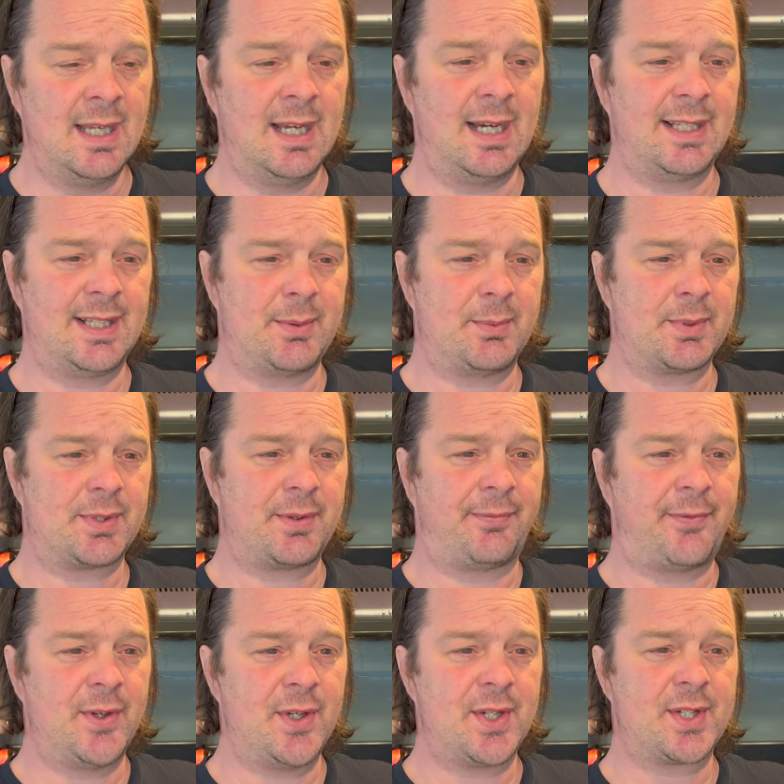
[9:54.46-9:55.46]
And that was the
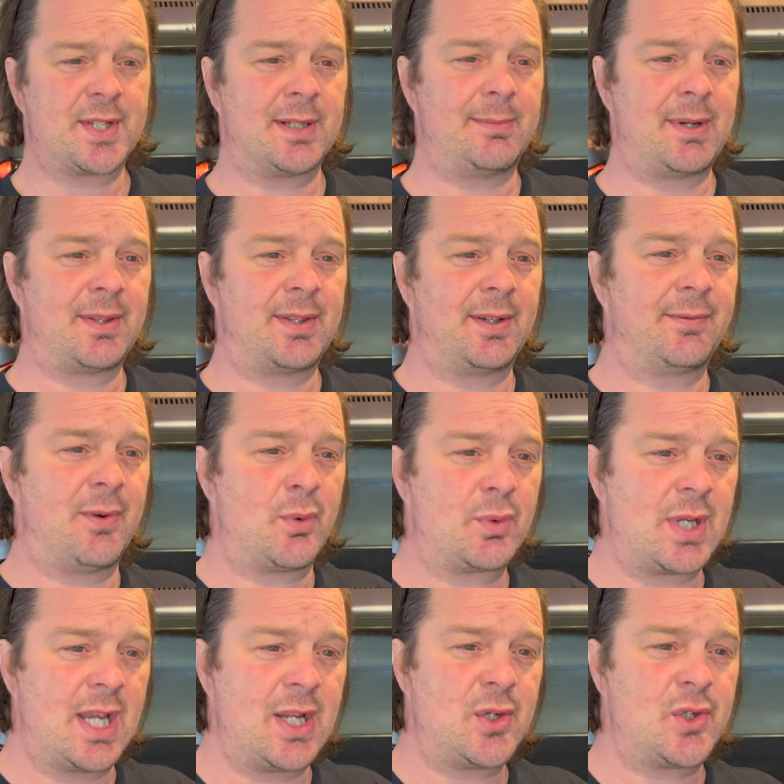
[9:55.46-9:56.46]
first time I think
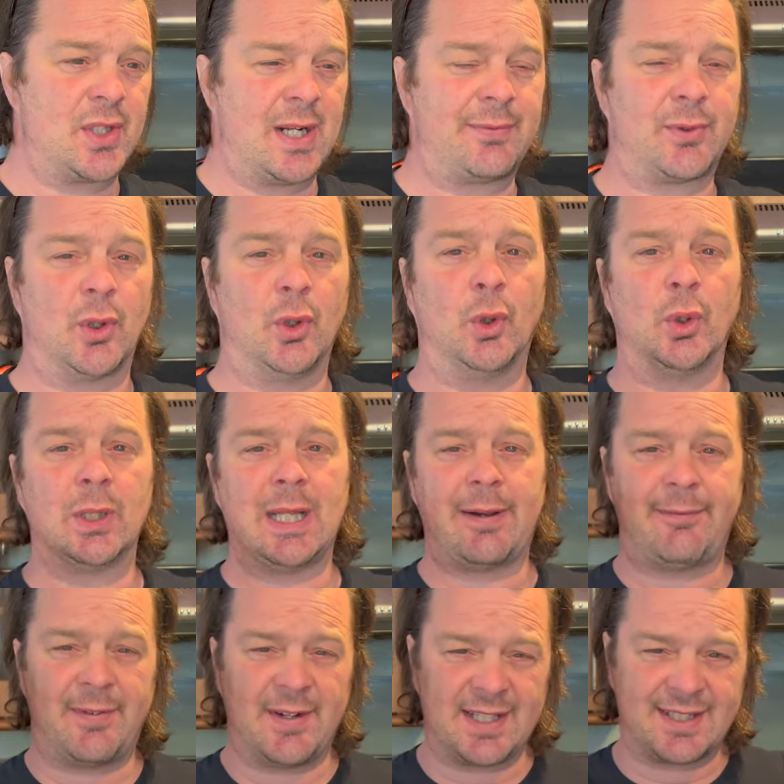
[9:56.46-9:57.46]
Vocation, after all
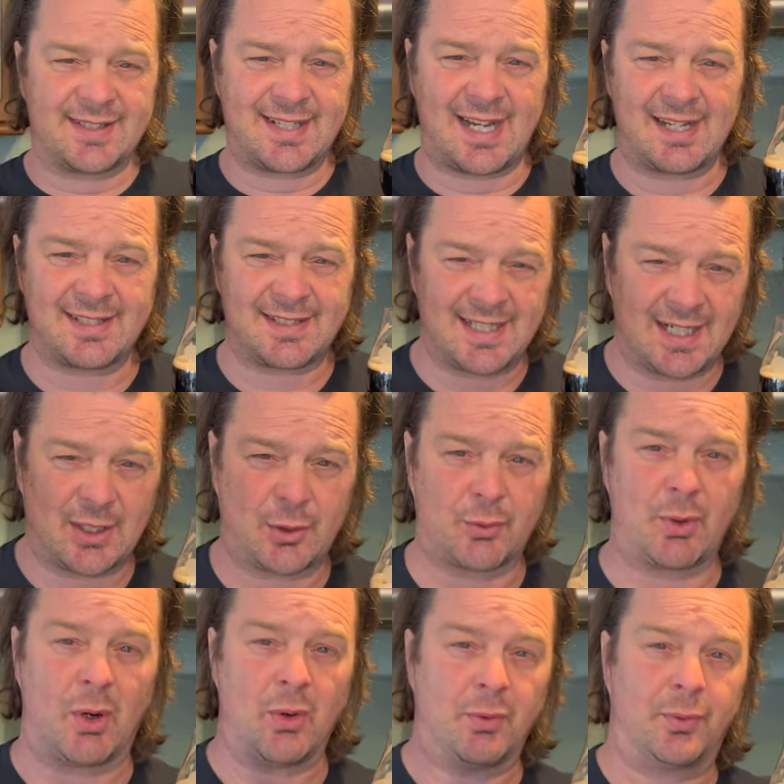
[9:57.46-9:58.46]
that fantastic
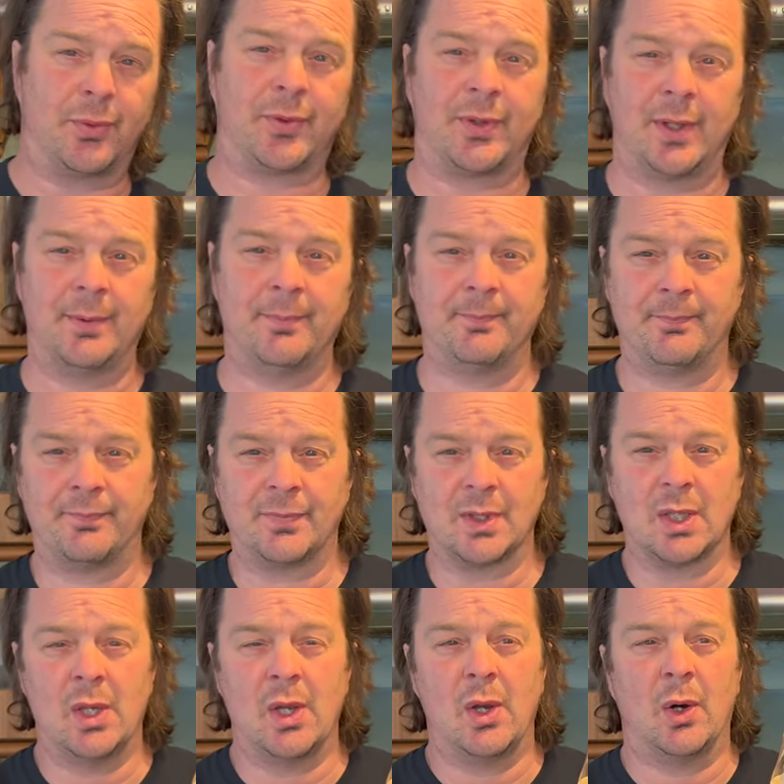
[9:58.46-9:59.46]
growth,
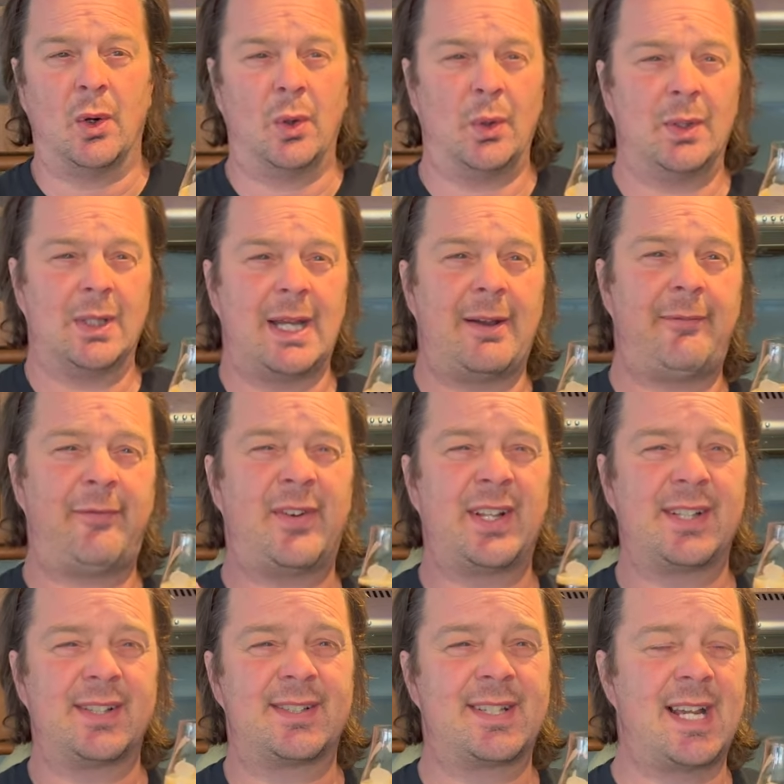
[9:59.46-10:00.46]
all that
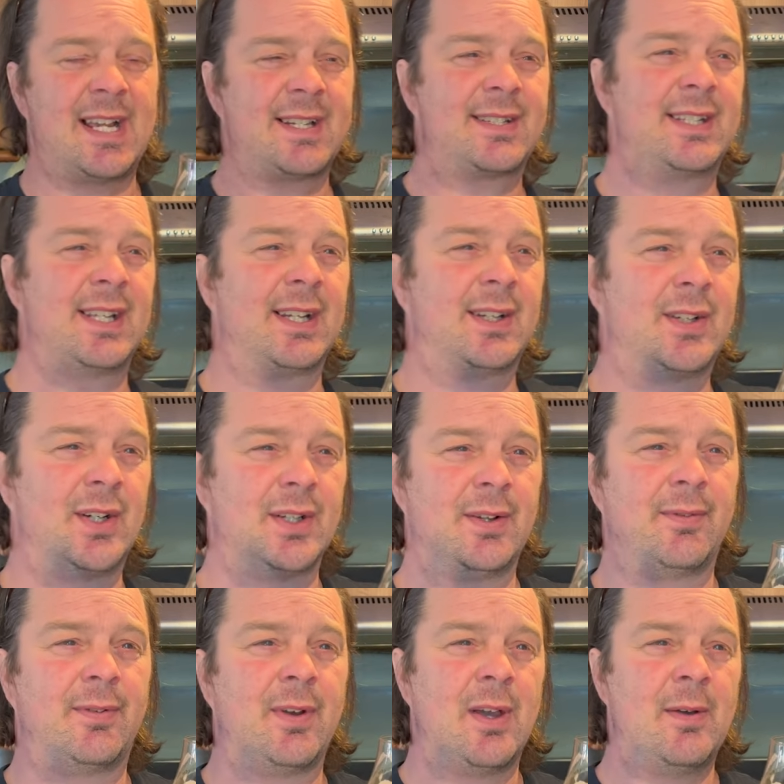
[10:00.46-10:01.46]
fantastic kind
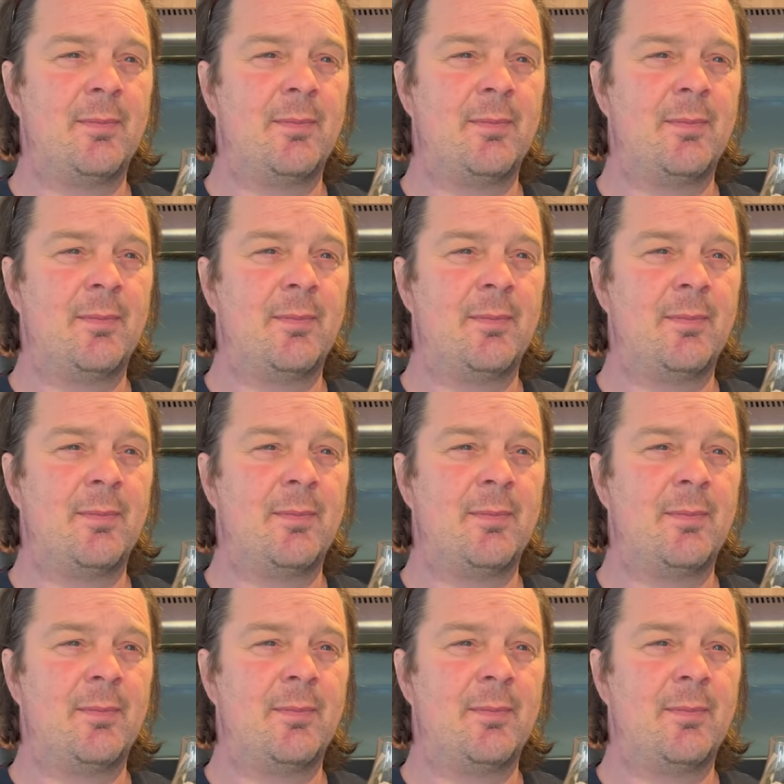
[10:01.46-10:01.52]
of